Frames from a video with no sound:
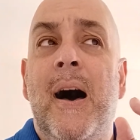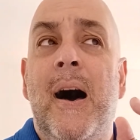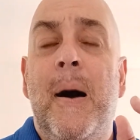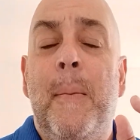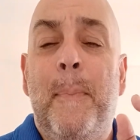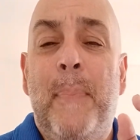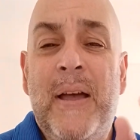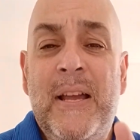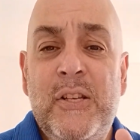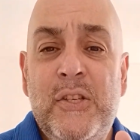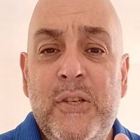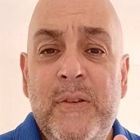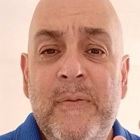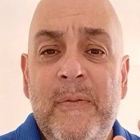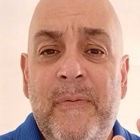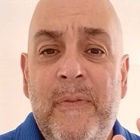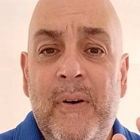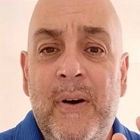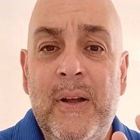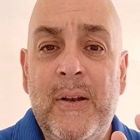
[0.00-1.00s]
A
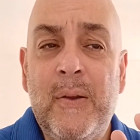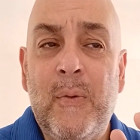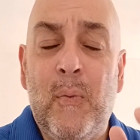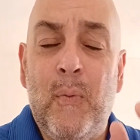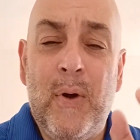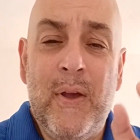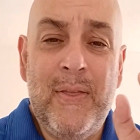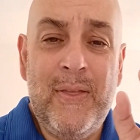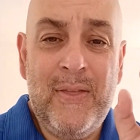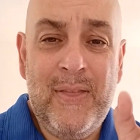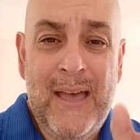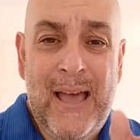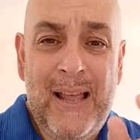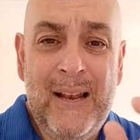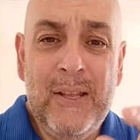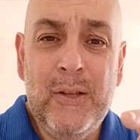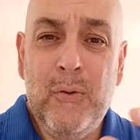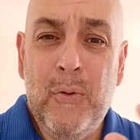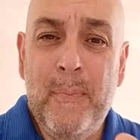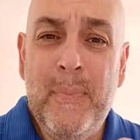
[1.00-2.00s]
pension fund with
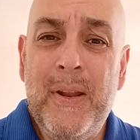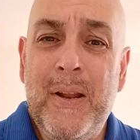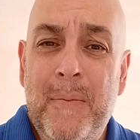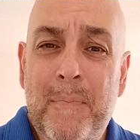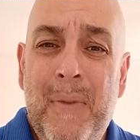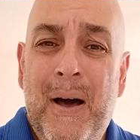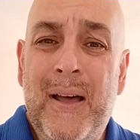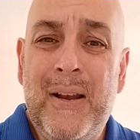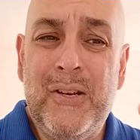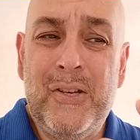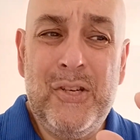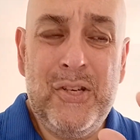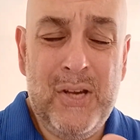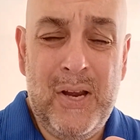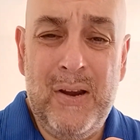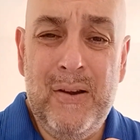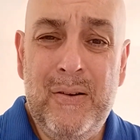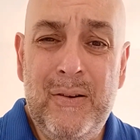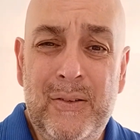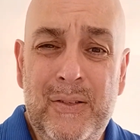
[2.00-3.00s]
that little bit amount of
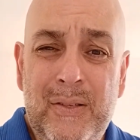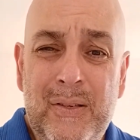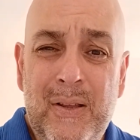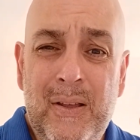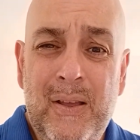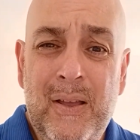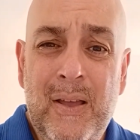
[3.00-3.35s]
shares,